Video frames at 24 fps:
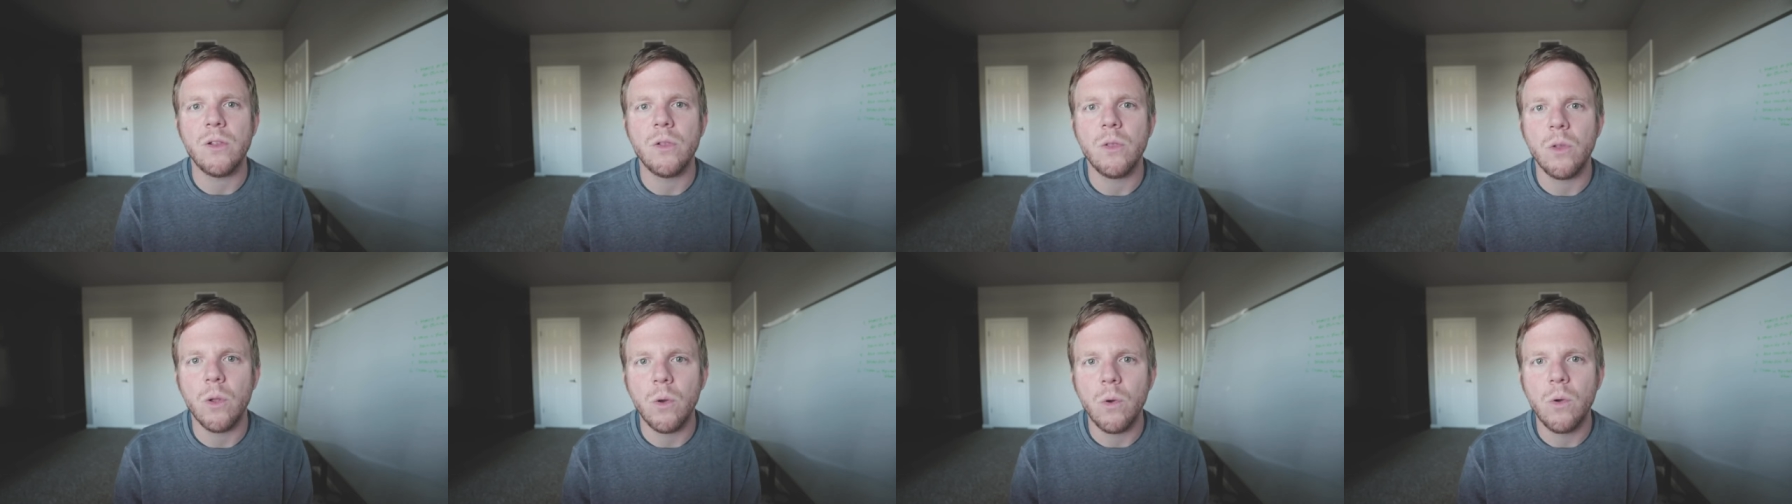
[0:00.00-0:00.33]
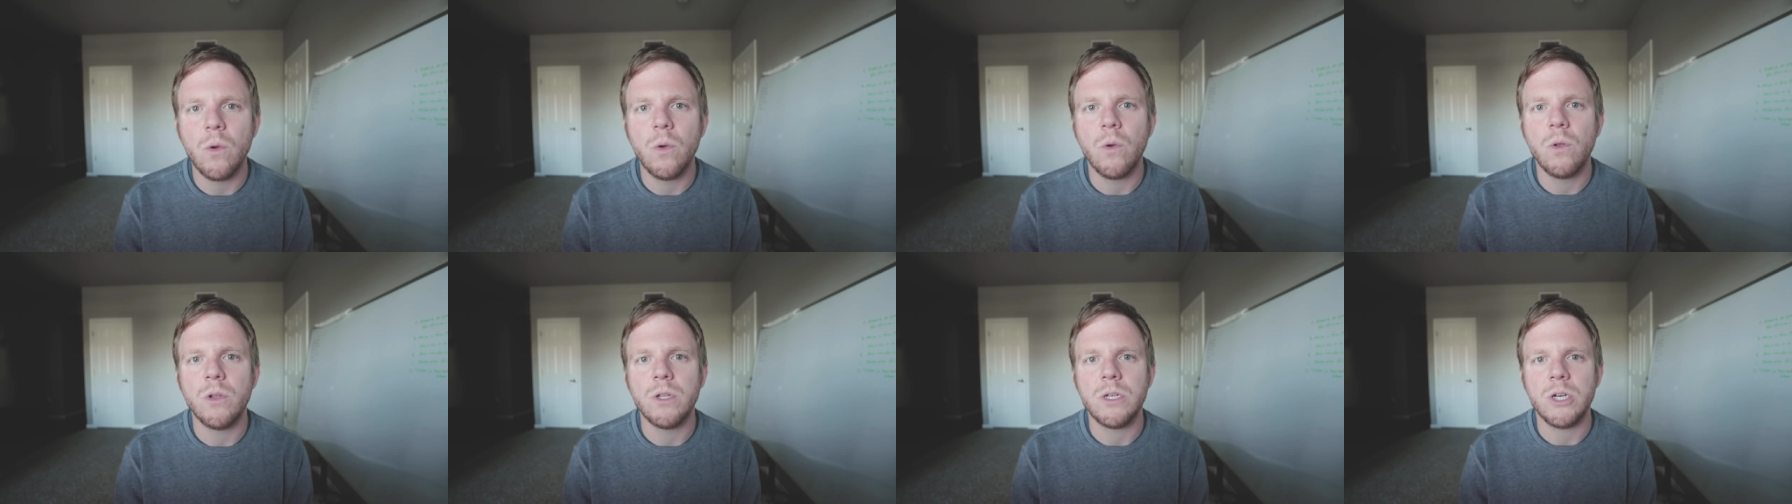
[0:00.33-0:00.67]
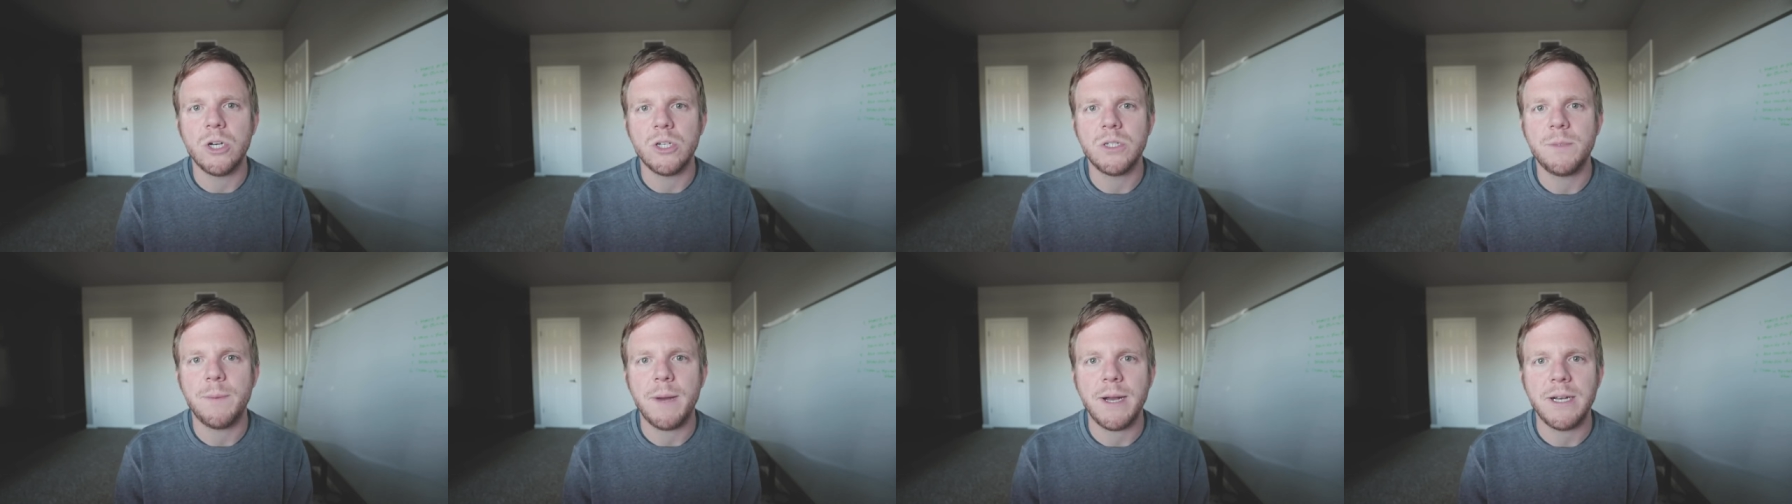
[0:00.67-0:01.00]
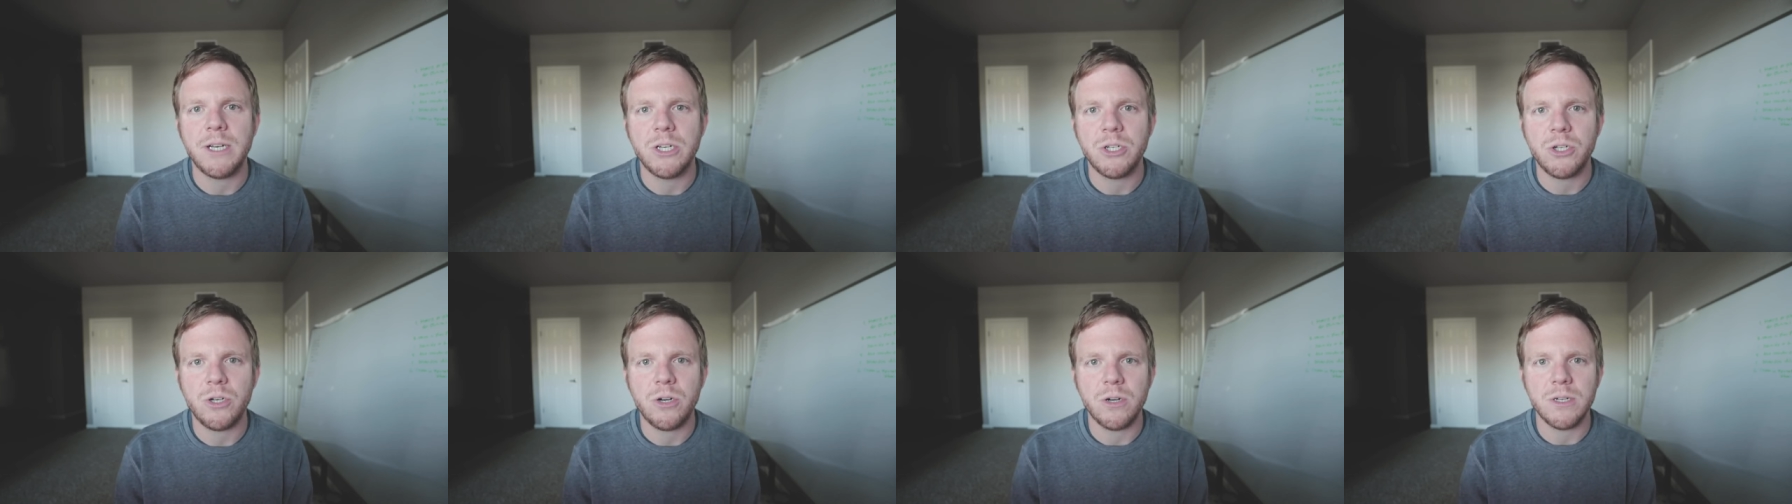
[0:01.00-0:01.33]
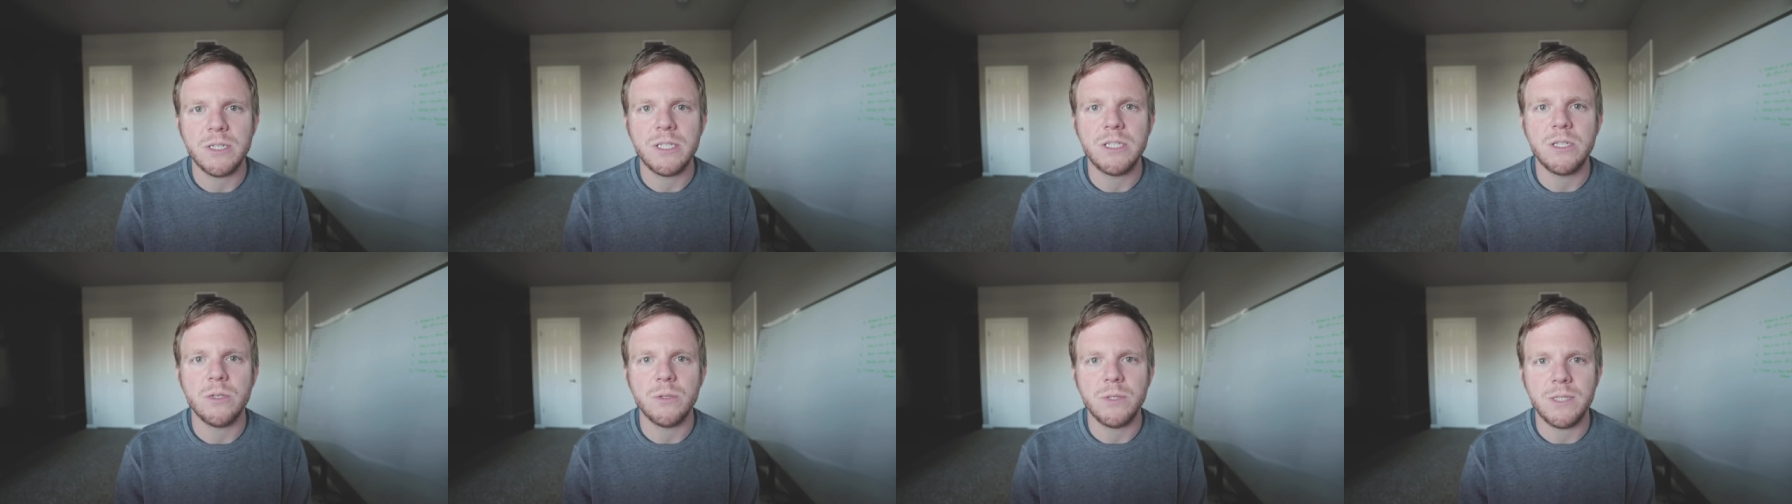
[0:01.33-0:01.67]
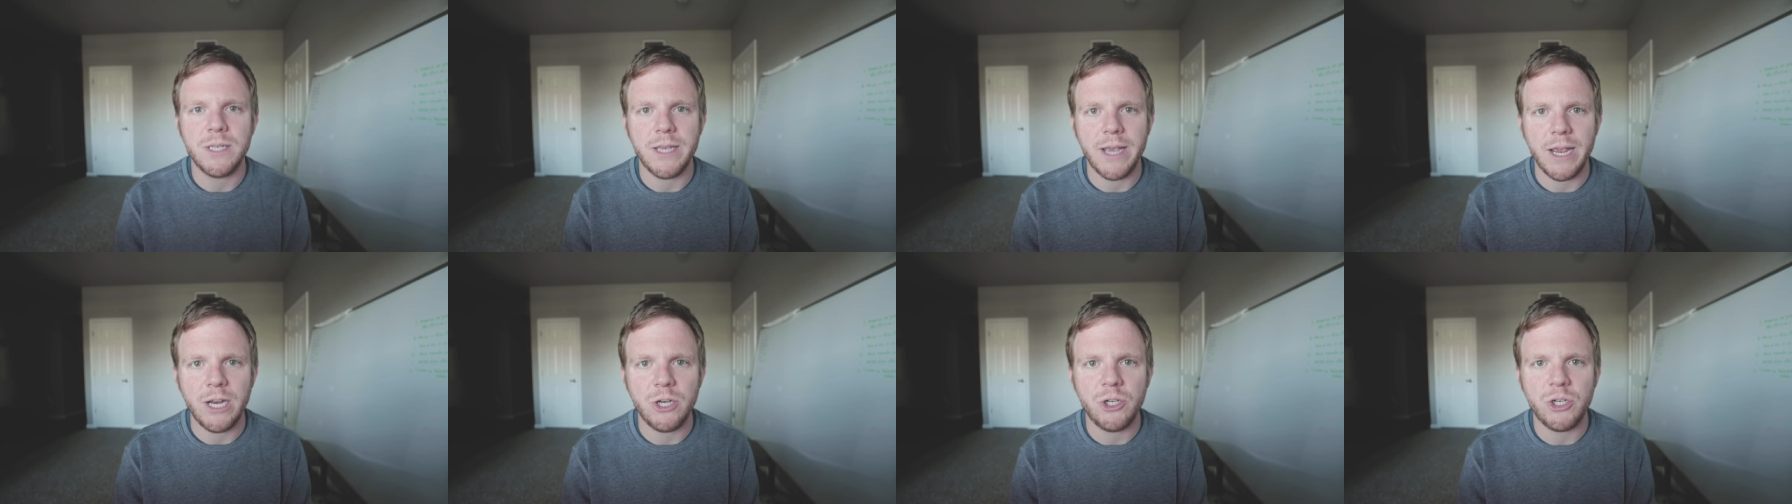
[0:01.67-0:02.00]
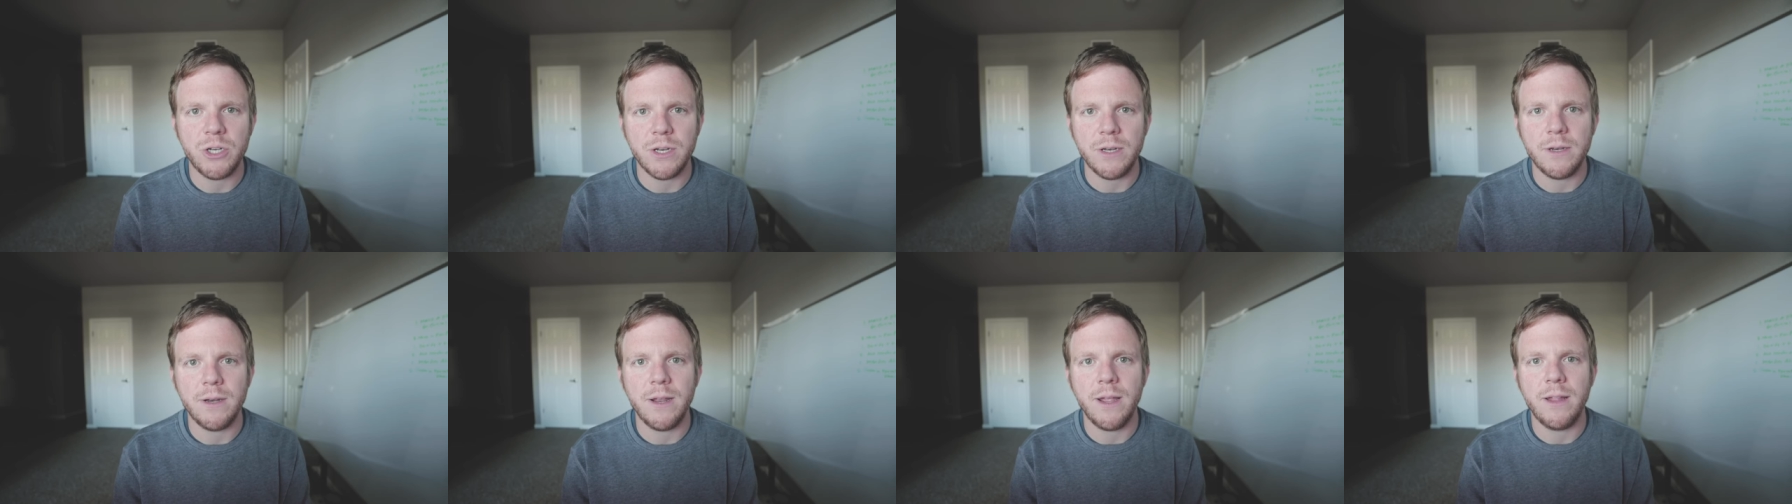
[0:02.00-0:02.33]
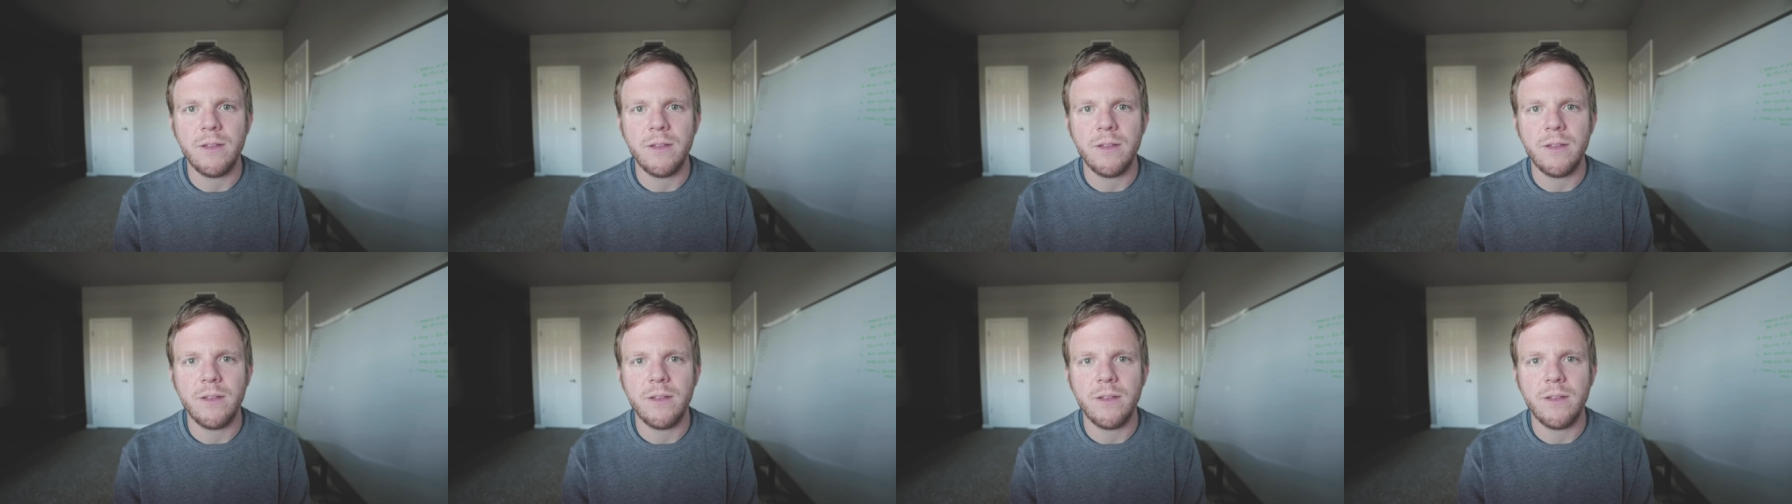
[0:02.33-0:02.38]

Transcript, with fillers: local nurse practitioner association.